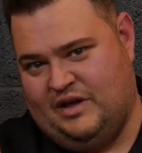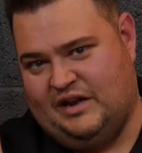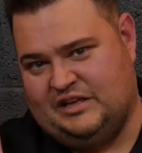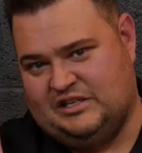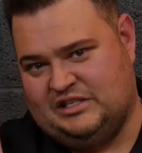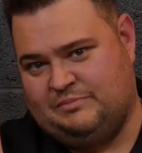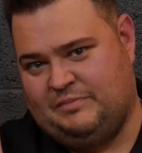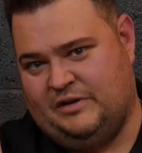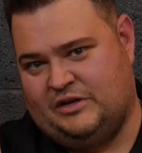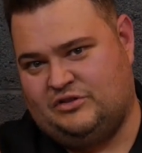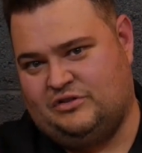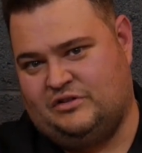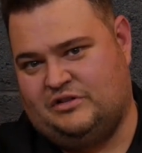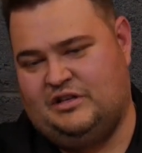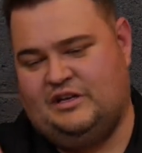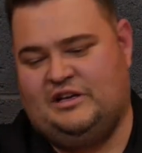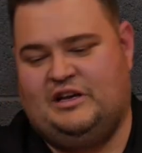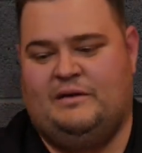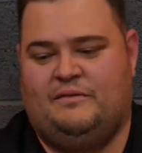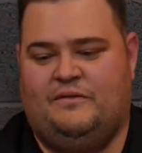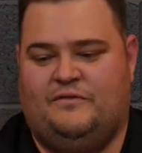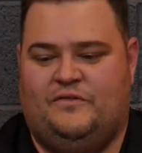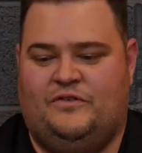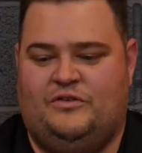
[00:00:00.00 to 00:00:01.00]
Got a special thing
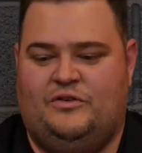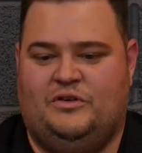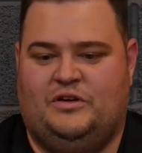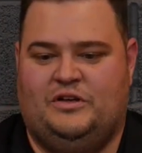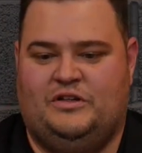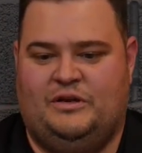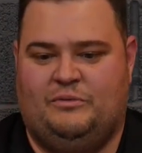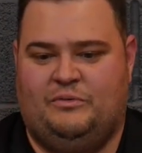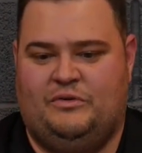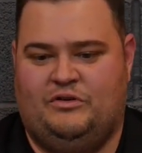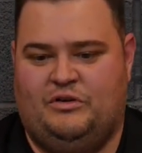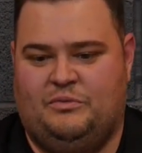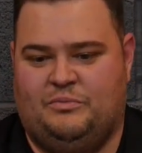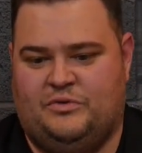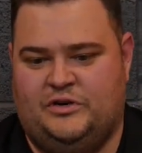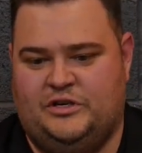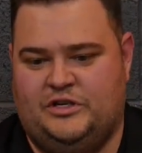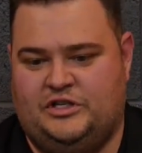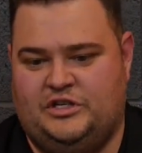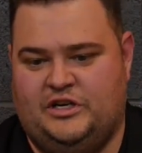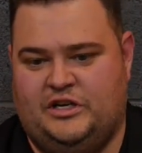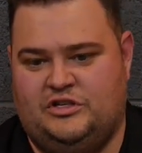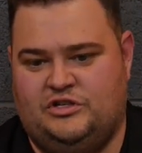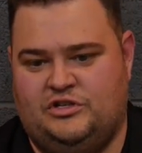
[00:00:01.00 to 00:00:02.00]
coming for you, Clint. We really
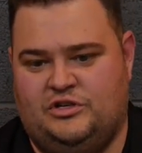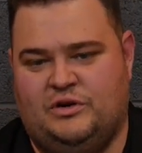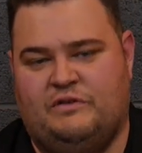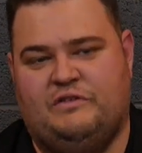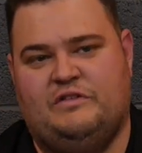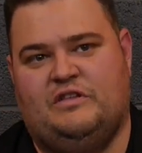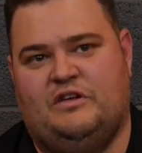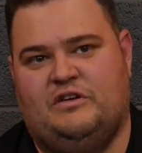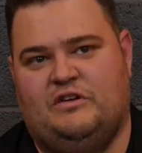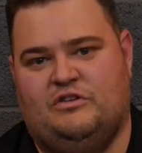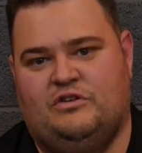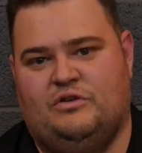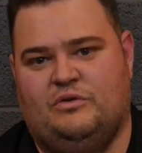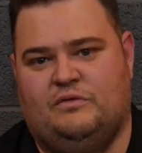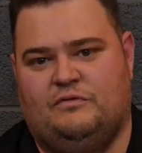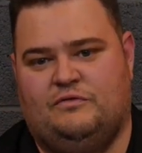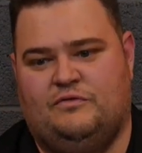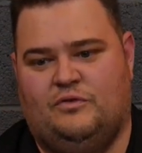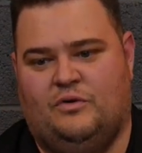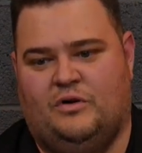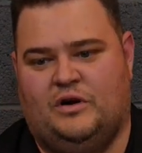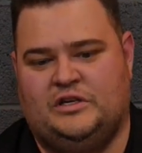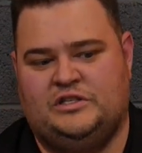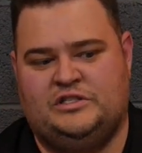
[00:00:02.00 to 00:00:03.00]
appreciate you, everything you're doing
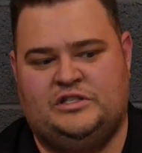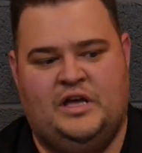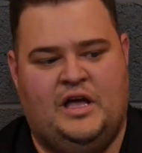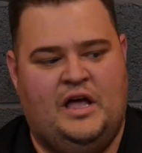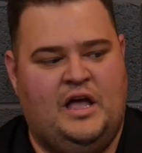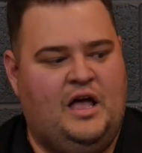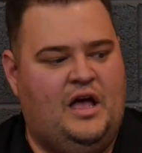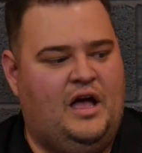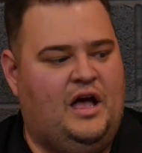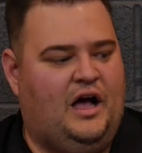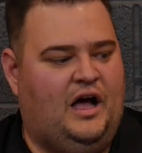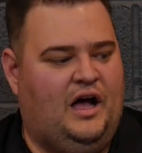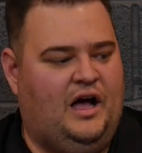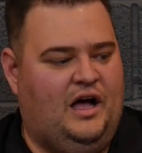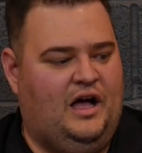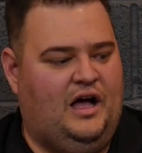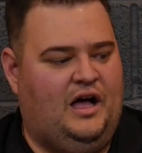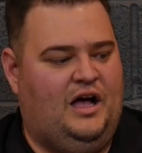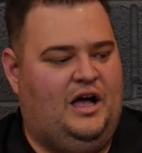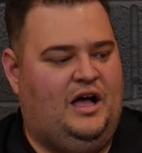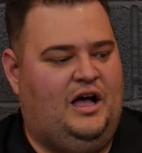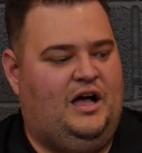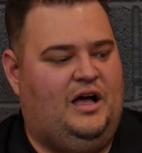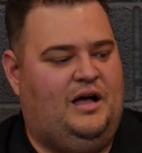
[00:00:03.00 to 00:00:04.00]
for us.
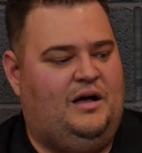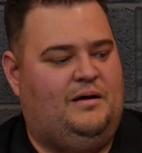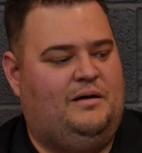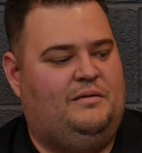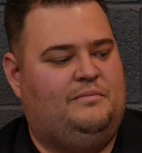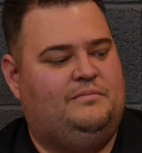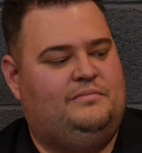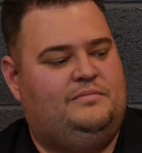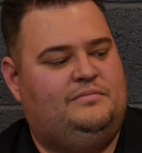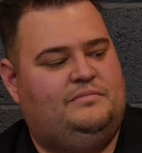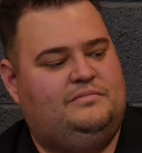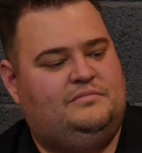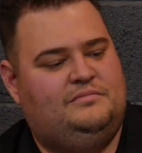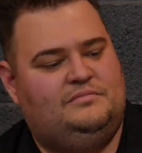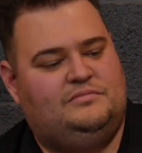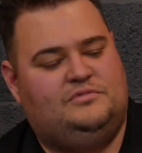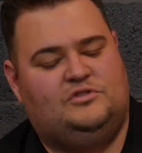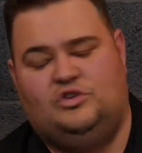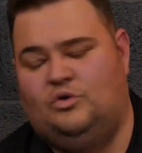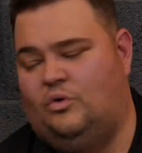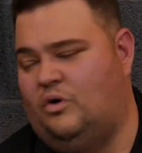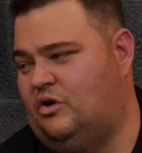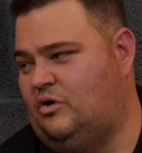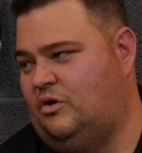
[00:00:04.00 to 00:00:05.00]

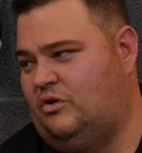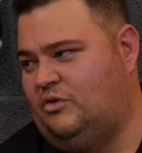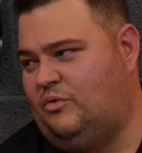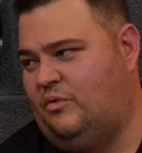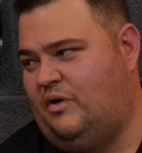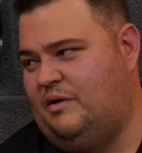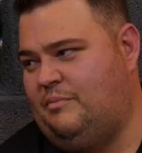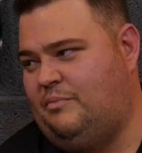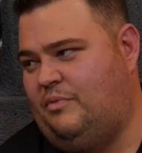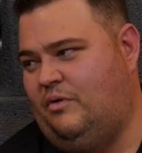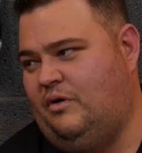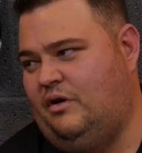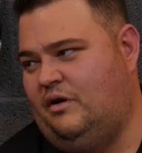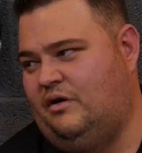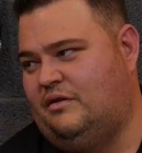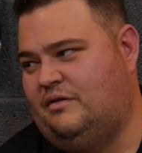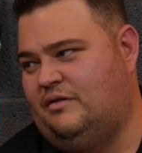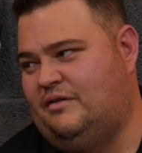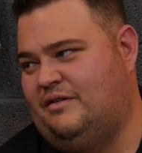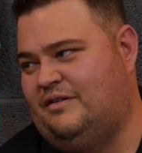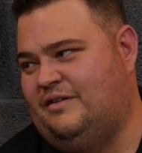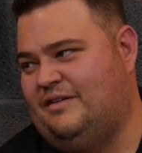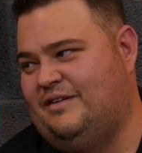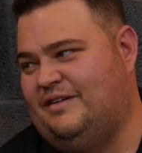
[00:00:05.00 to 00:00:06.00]
You want to go on the whiteboard?
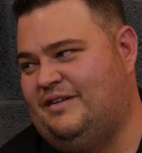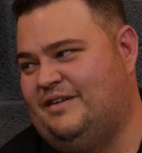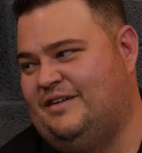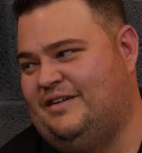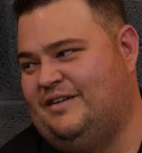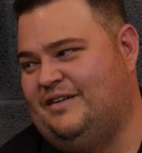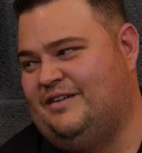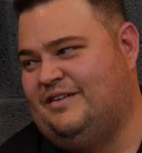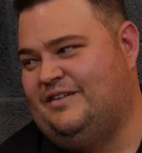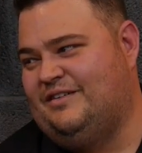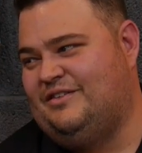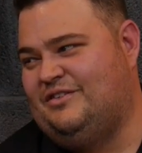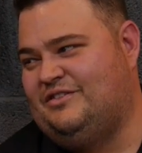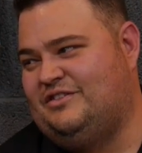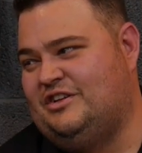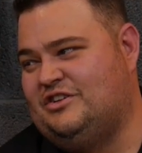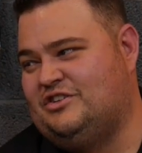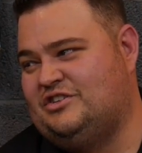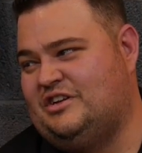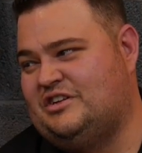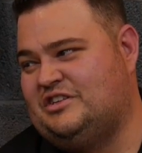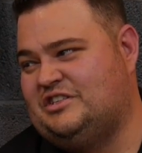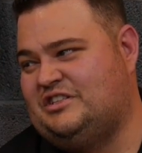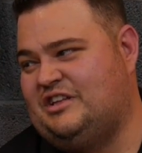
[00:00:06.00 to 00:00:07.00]
You
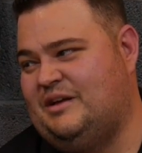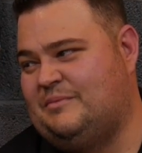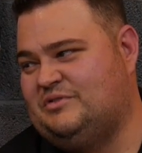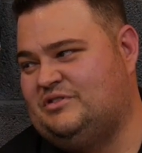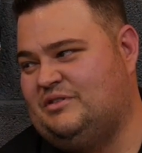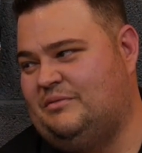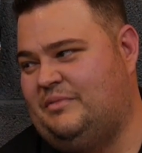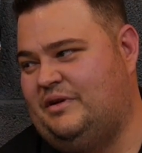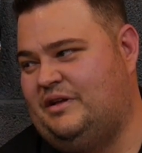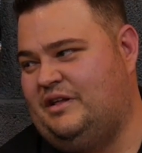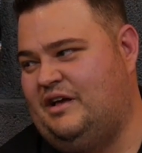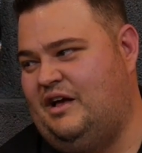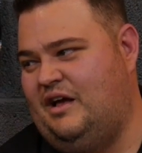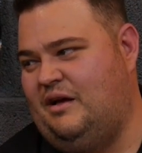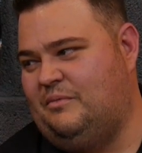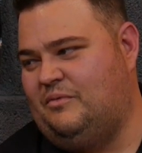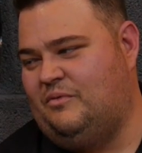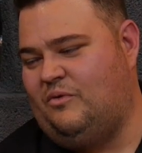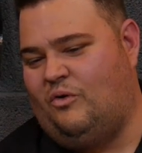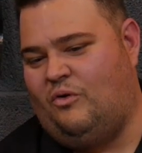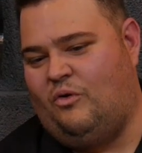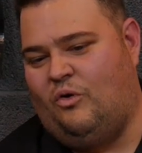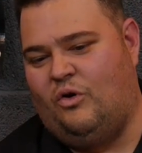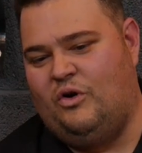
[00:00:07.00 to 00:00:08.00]
teach us how to stem somebody up?